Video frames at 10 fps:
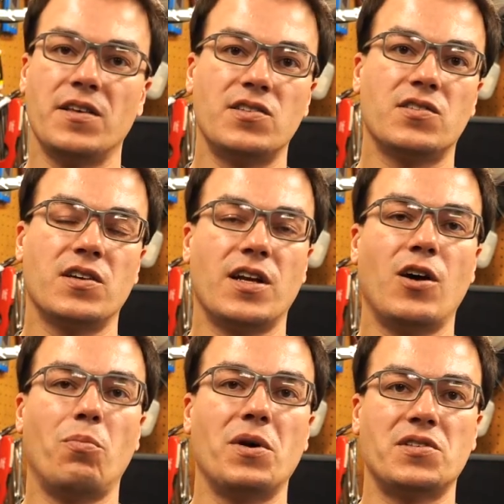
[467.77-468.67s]
This is going to
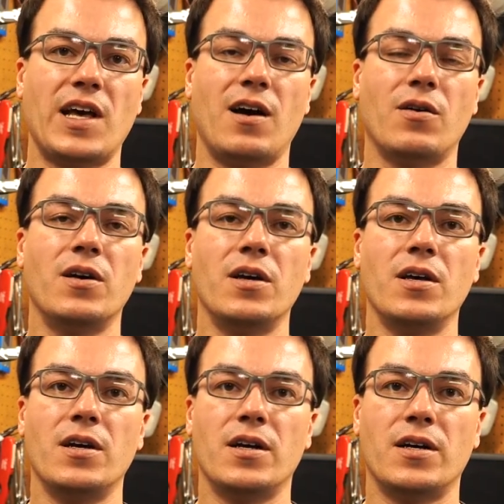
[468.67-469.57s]
help us out
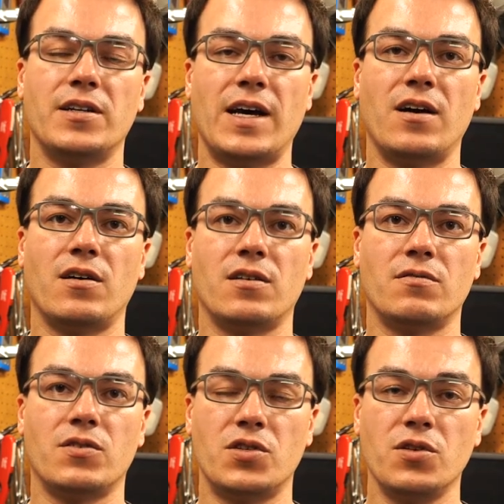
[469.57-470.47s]
not
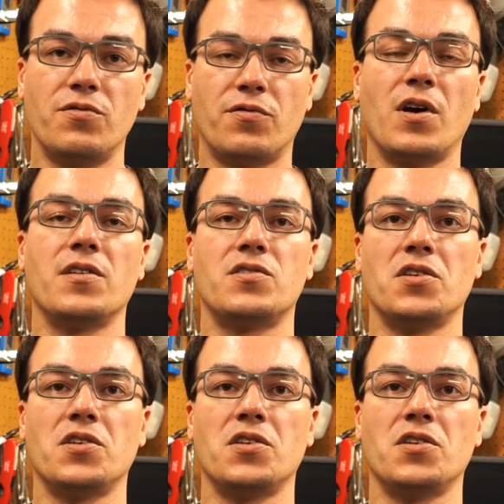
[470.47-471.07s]
on two fronts.